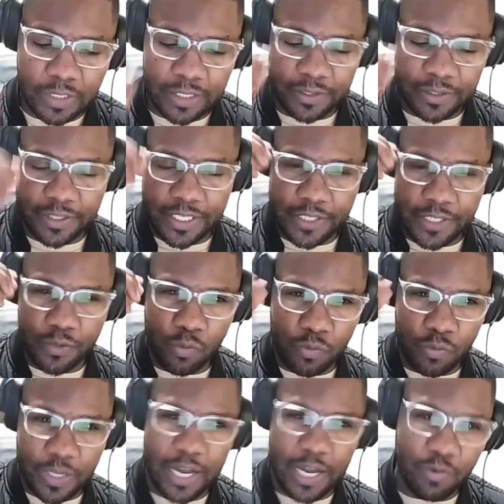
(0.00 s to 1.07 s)
the,
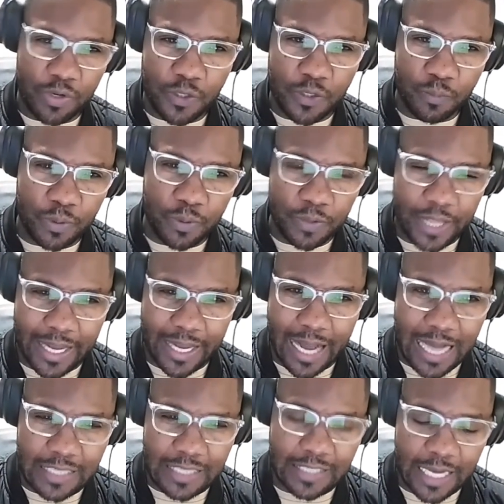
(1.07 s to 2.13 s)
their their
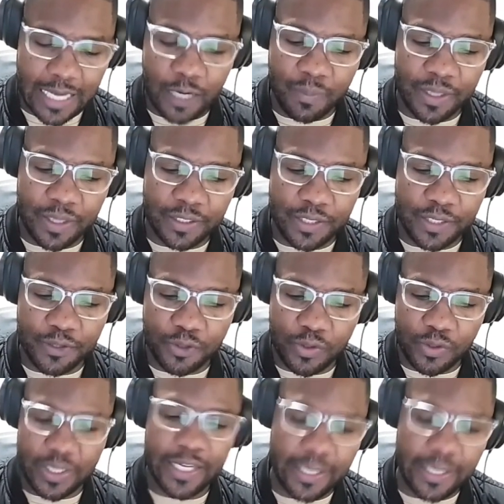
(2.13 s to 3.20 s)
assignment is to
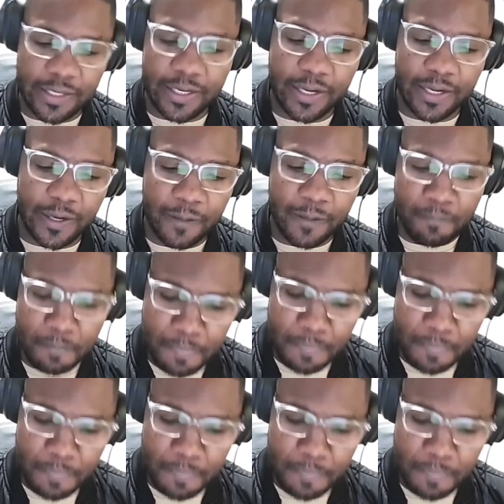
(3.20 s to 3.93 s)
hinder